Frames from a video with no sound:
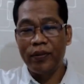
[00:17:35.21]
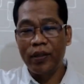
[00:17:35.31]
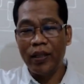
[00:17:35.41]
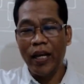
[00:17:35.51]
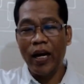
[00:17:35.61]

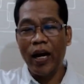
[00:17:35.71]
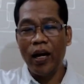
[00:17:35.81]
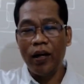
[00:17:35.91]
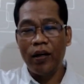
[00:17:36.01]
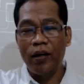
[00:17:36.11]
they
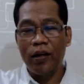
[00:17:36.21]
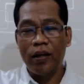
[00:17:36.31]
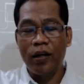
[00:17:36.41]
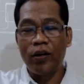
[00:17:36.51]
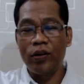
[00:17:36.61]
are,
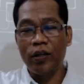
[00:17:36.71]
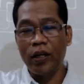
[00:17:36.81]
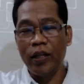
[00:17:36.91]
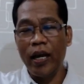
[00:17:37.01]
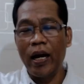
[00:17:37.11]

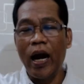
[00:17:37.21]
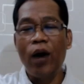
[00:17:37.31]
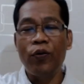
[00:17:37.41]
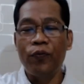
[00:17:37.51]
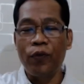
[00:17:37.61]
they are
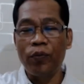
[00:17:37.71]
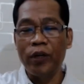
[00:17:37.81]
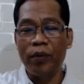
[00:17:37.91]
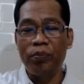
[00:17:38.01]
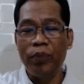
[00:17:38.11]
out from
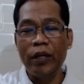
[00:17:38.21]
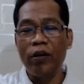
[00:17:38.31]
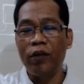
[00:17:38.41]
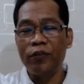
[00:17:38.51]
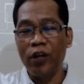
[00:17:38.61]
the pit
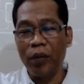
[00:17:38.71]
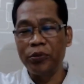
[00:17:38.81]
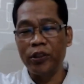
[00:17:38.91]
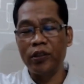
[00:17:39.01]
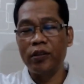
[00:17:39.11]
of
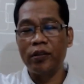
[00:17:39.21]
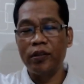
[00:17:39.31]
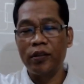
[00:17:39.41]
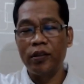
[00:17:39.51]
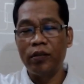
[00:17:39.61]
corruption,
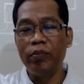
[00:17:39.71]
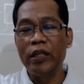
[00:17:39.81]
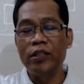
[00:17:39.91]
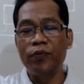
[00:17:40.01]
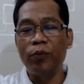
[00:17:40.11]

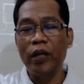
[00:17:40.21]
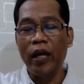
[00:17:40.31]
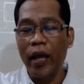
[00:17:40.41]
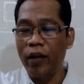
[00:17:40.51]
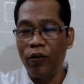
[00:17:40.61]
means from the
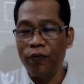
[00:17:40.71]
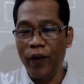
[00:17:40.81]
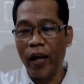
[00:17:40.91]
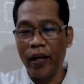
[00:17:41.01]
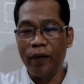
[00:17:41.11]
hell of
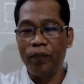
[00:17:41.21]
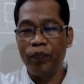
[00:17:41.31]
fire.